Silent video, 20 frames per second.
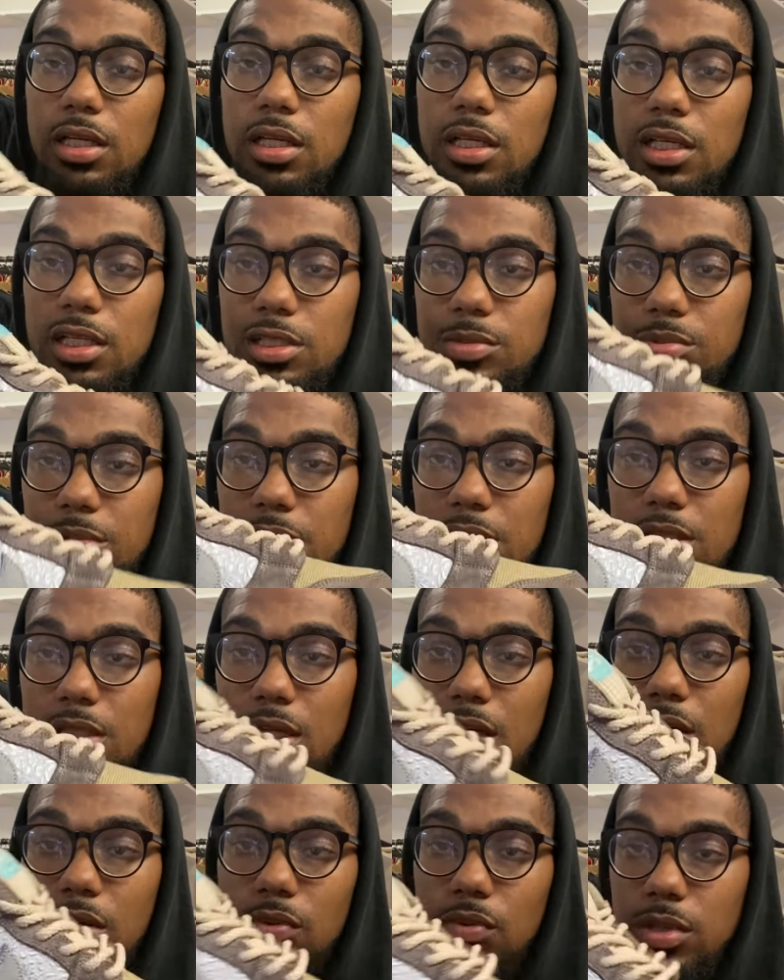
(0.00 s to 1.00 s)
SB's
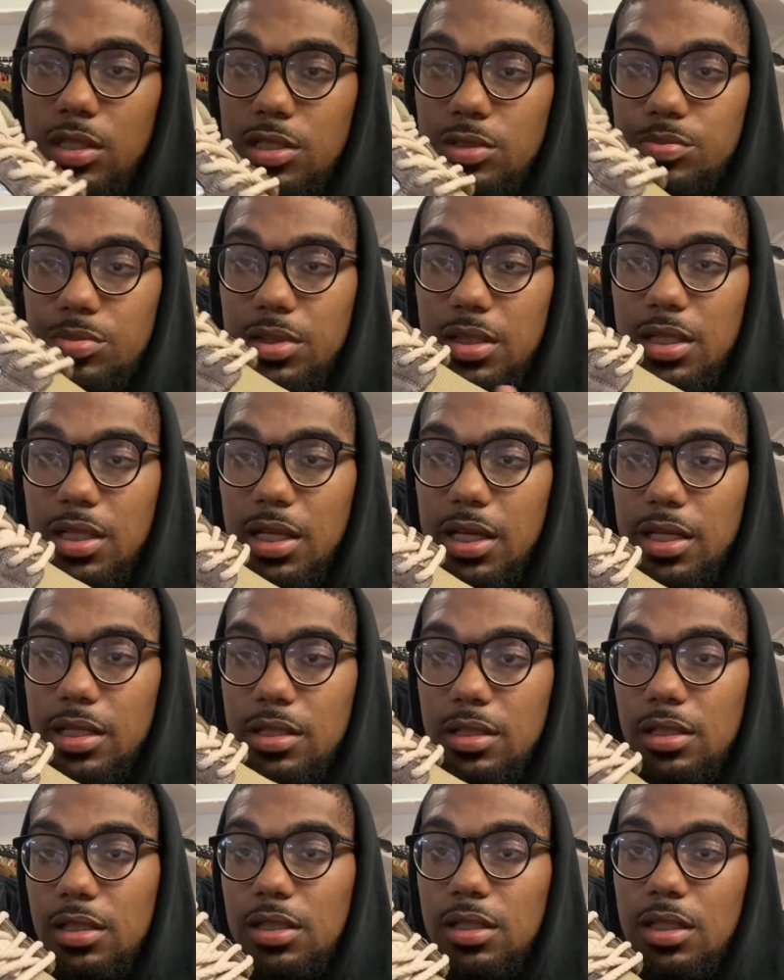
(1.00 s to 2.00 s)
always been like
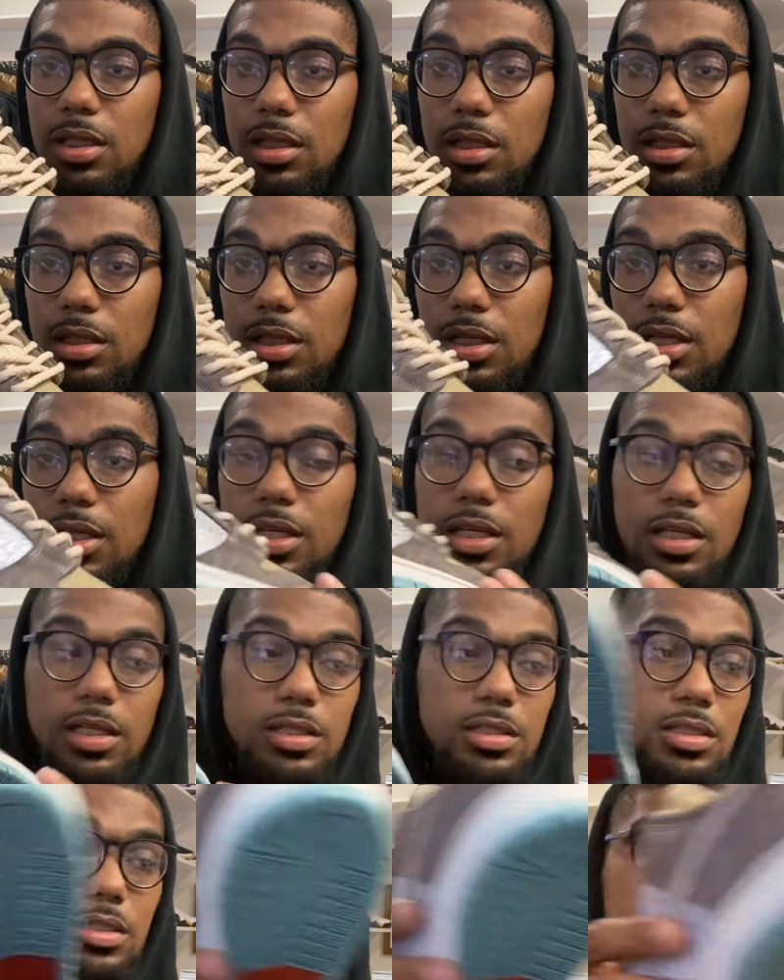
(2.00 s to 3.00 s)
a thing, I
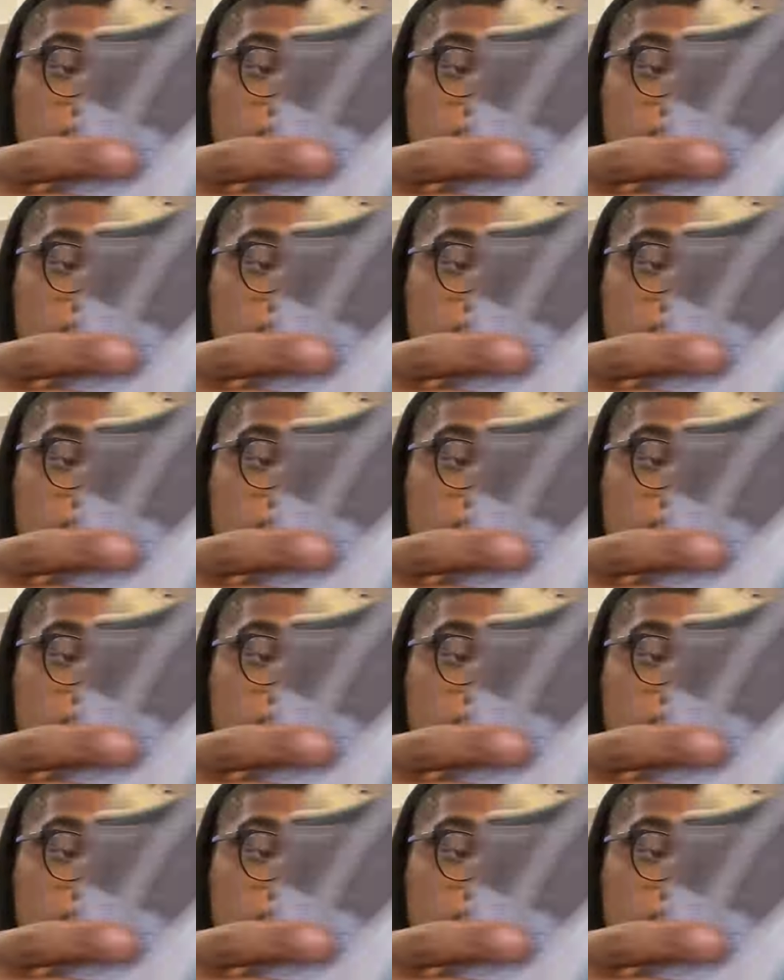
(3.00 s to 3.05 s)
guess.